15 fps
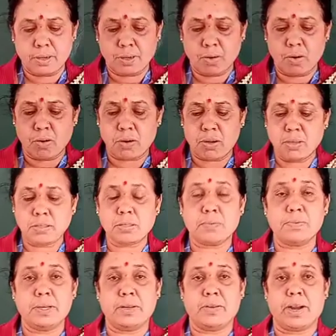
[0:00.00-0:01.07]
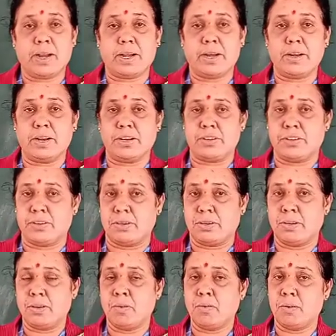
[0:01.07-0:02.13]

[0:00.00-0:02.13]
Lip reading: organs of the United Nations.